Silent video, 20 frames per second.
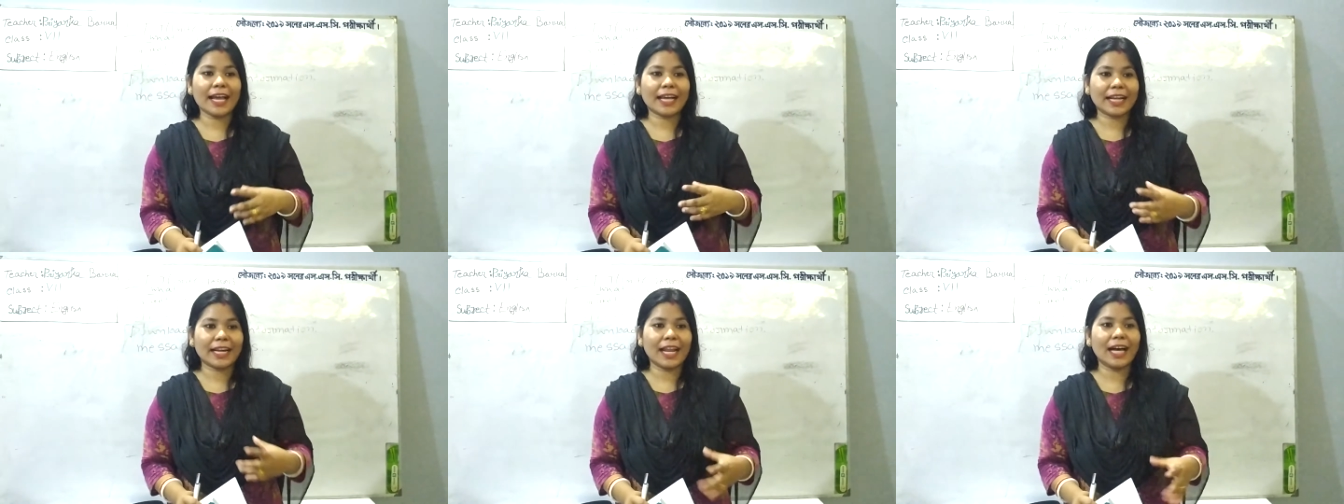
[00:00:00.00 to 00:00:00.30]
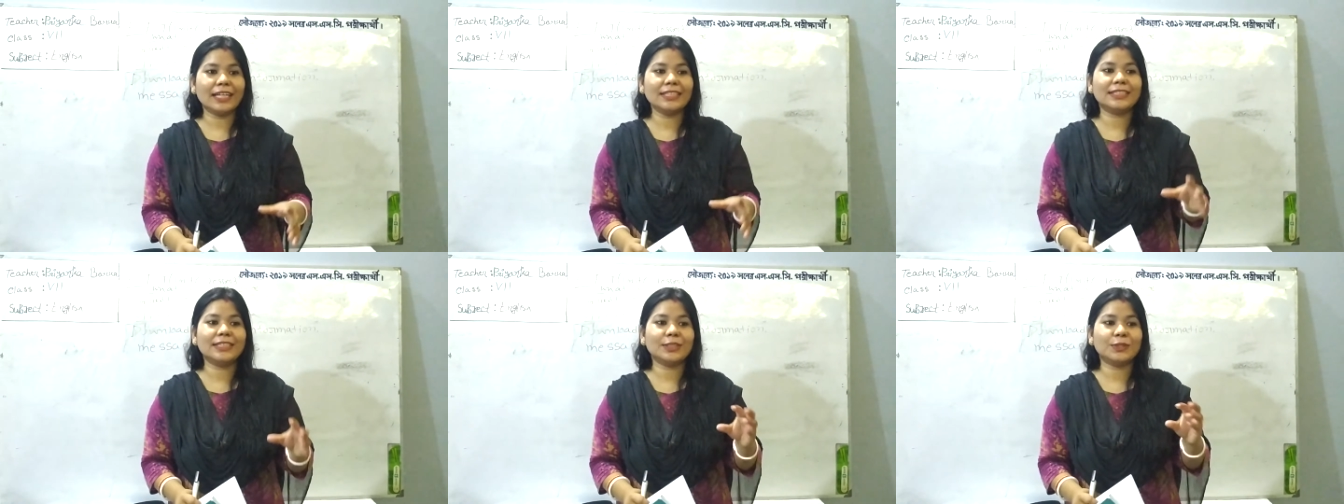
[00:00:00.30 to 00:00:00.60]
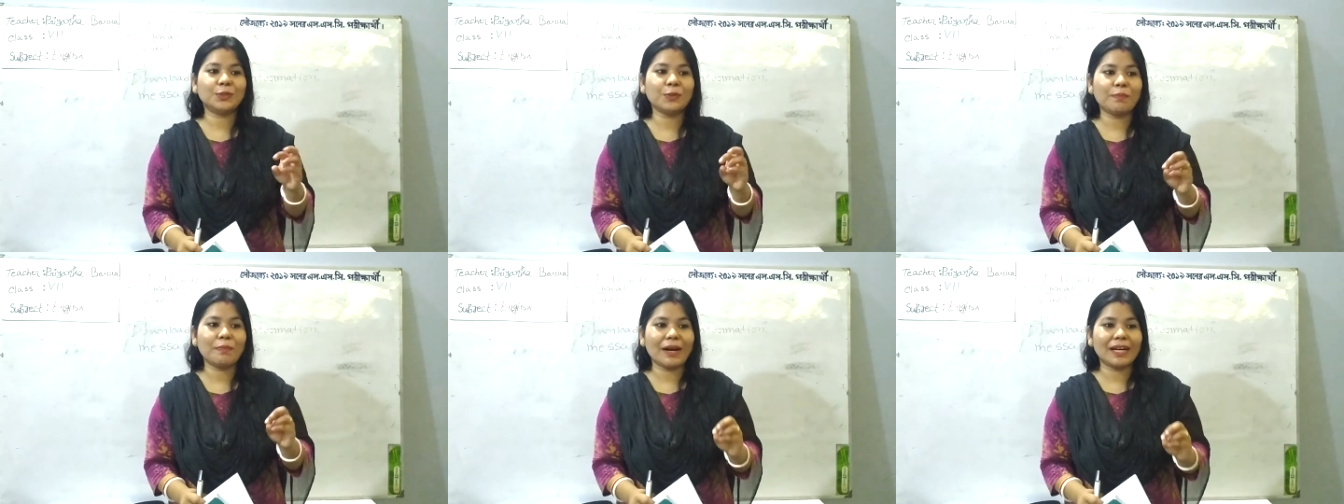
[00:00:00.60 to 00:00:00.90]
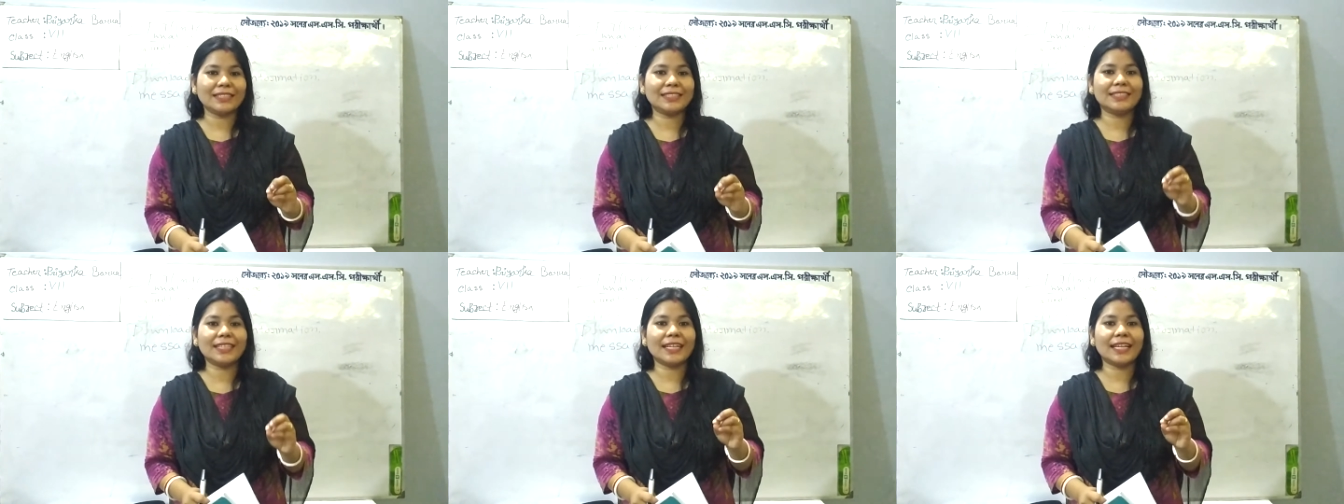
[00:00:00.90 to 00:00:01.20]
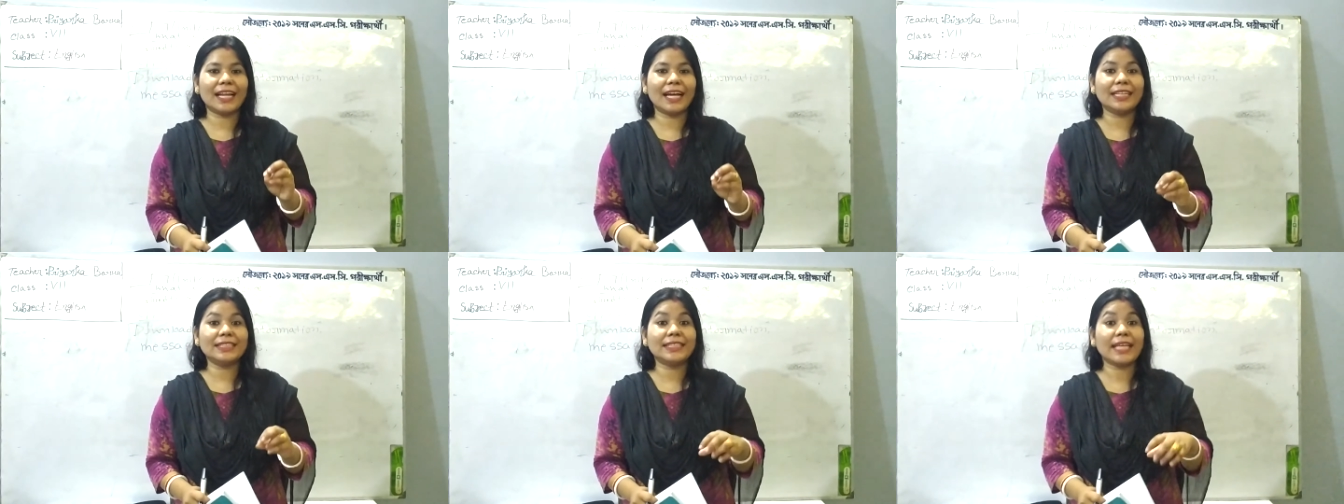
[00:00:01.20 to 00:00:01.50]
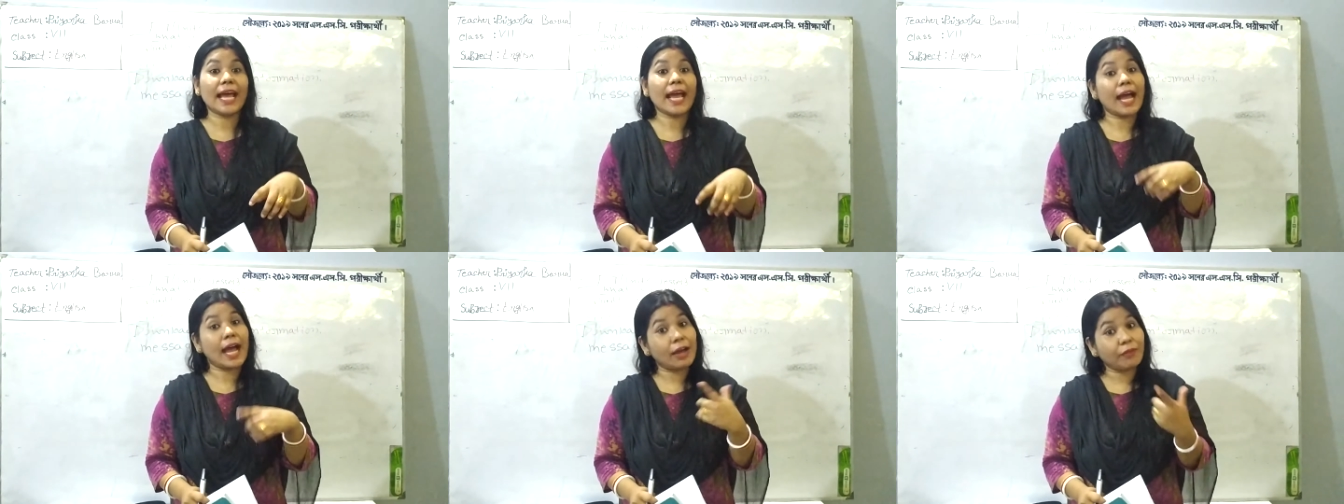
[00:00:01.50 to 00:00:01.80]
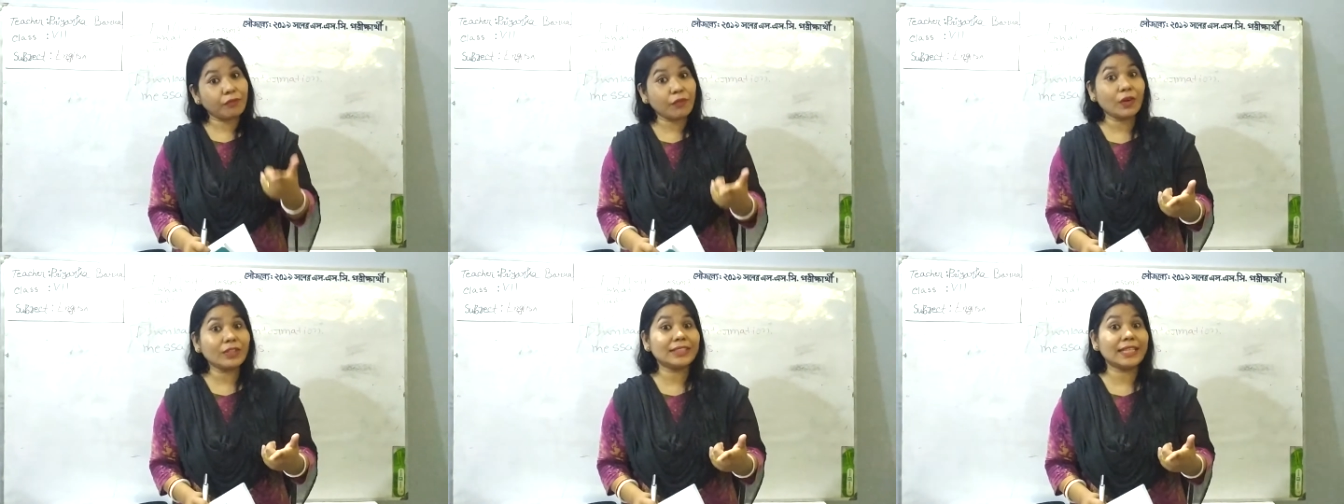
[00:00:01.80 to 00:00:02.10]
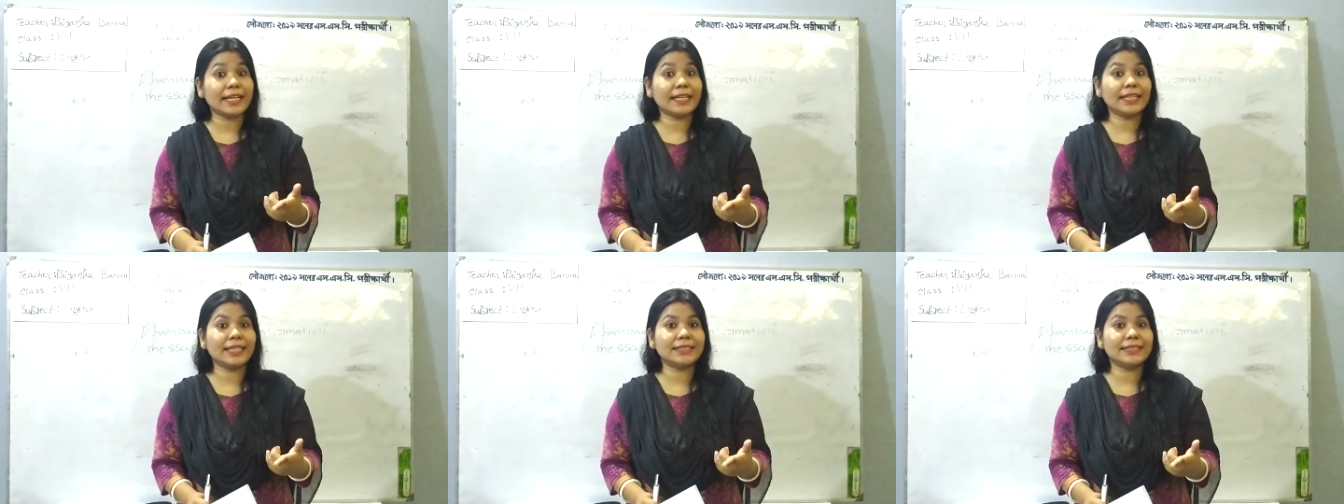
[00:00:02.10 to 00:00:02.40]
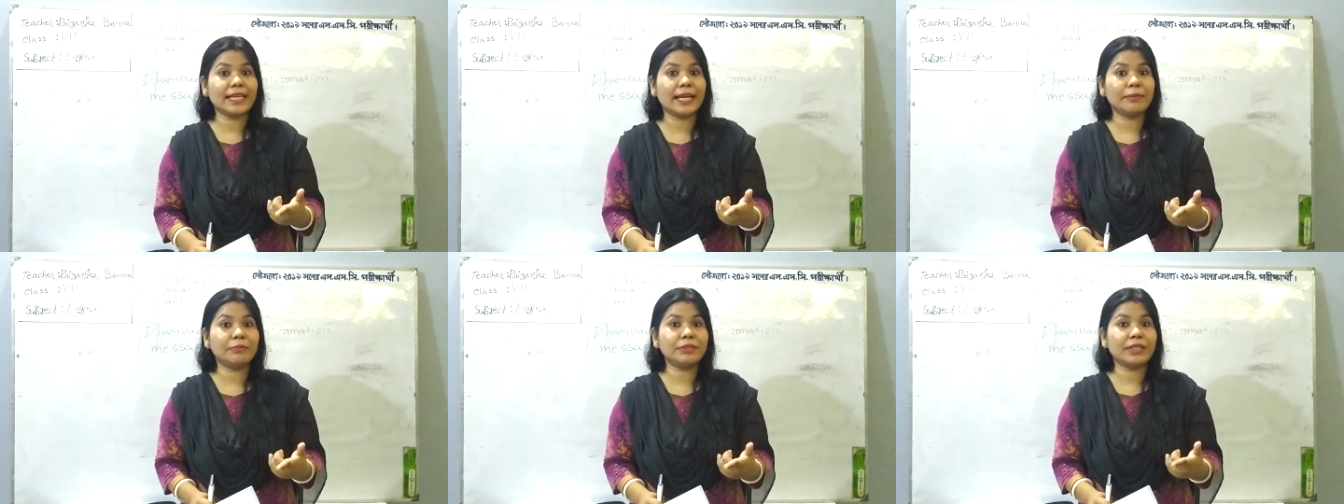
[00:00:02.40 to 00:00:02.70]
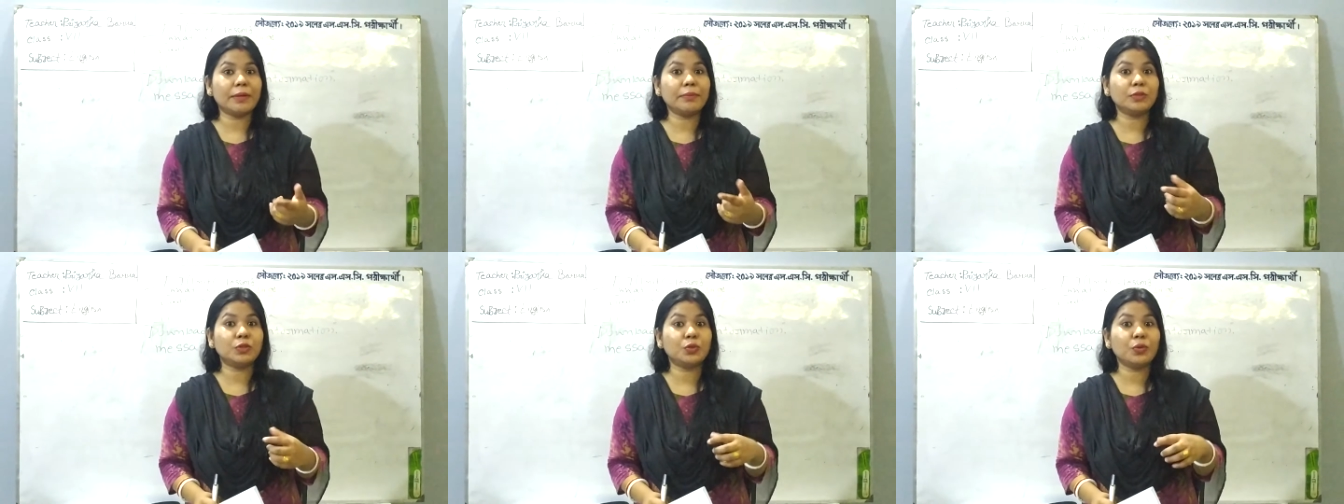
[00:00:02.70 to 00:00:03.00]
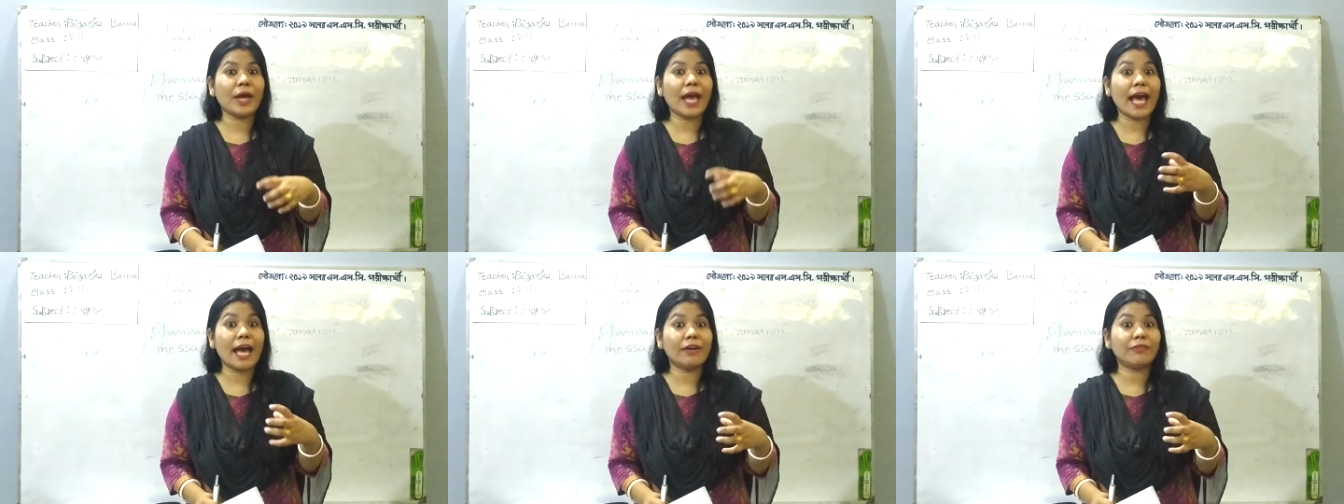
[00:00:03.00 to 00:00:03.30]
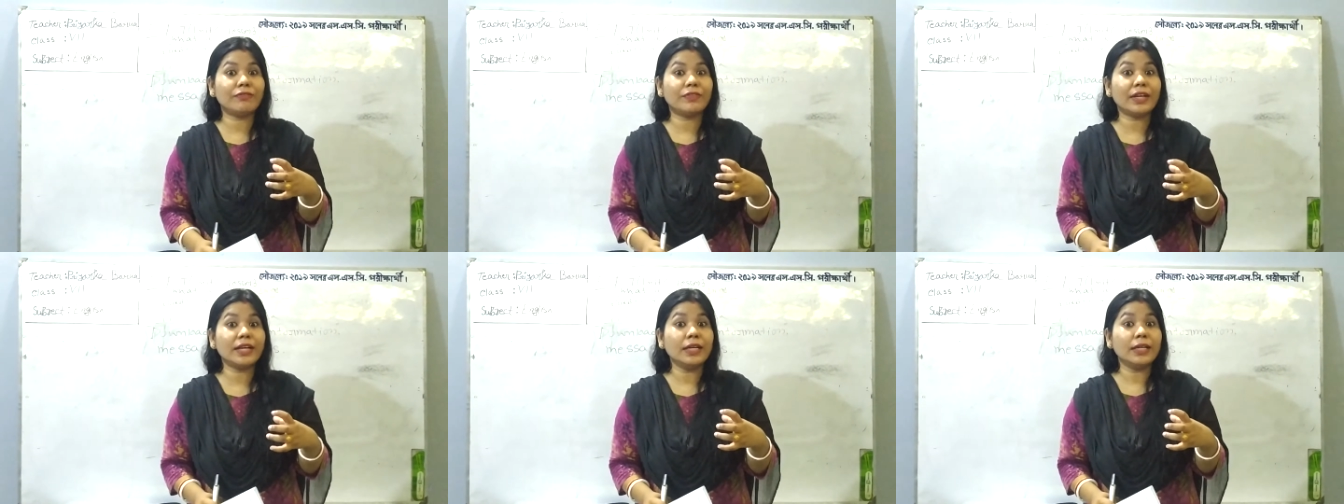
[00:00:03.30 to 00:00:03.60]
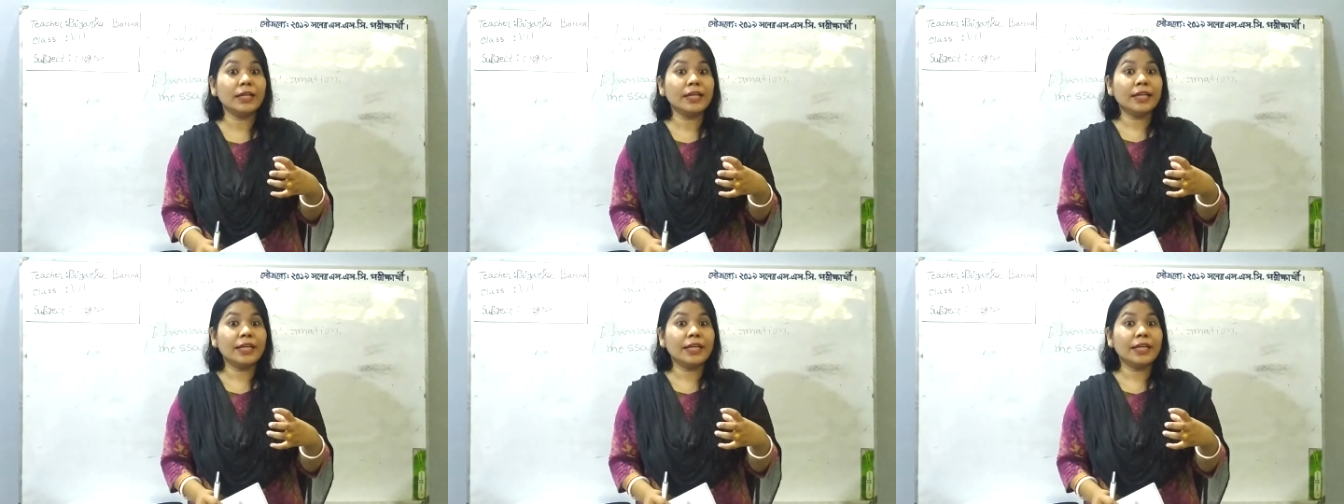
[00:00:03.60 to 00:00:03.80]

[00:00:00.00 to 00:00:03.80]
class, just to pass the class. Of course, at the same time, to have a